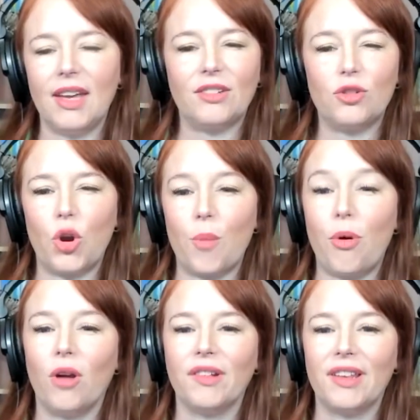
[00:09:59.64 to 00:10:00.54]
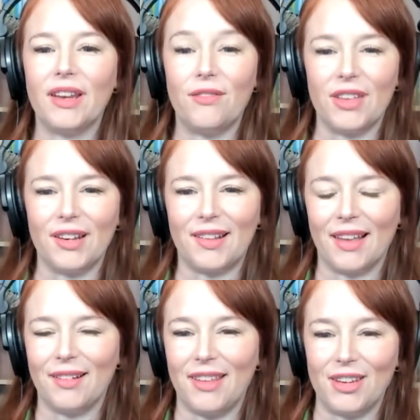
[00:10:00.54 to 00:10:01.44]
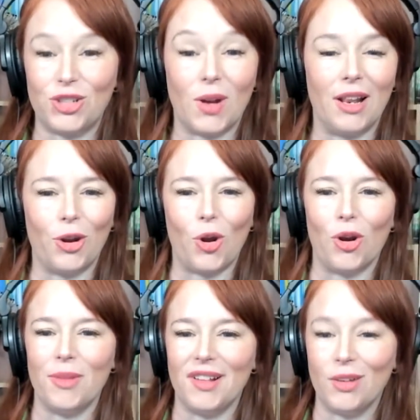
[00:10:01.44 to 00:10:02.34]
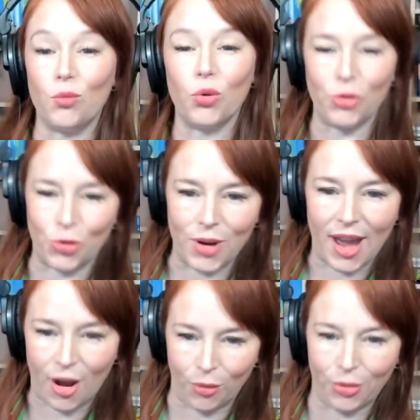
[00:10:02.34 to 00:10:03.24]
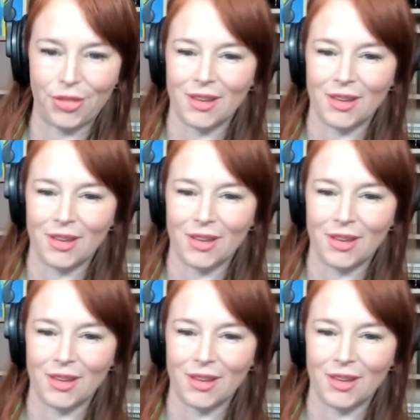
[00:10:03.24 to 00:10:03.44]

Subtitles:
It's not a positive that says the Australian economy is in rude good health.